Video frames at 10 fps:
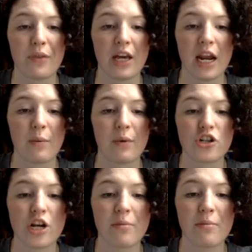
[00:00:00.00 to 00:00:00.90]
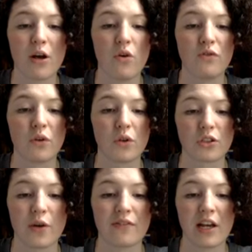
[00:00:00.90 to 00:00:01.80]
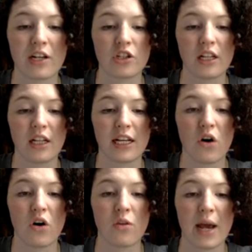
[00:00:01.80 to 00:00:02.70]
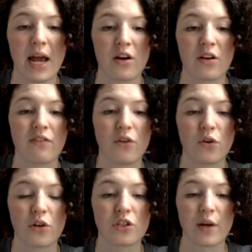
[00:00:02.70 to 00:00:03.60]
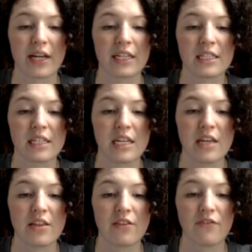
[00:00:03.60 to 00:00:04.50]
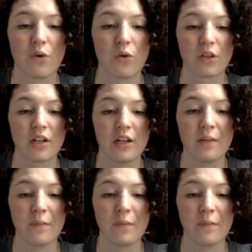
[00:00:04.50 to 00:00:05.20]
and I want to share my whole folder. So I have to actually click all the way out of the folder so I can see the folder.